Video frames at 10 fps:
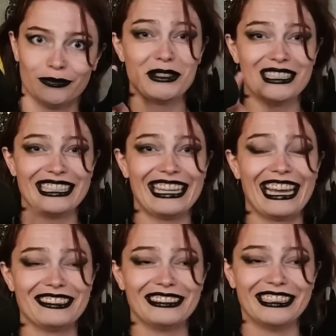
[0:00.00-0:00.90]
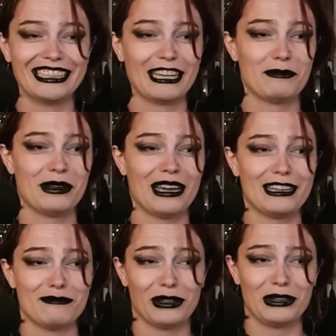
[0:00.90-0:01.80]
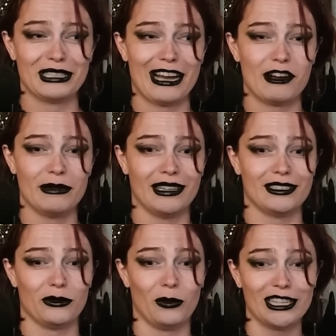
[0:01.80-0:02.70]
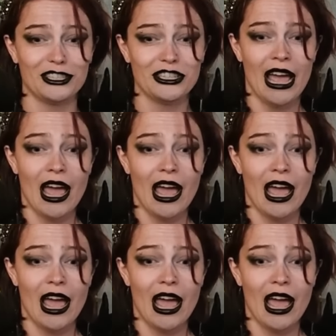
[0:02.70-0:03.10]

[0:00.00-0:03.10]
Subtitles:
Puts a candle in the cupcake and blows it out and makes a wish.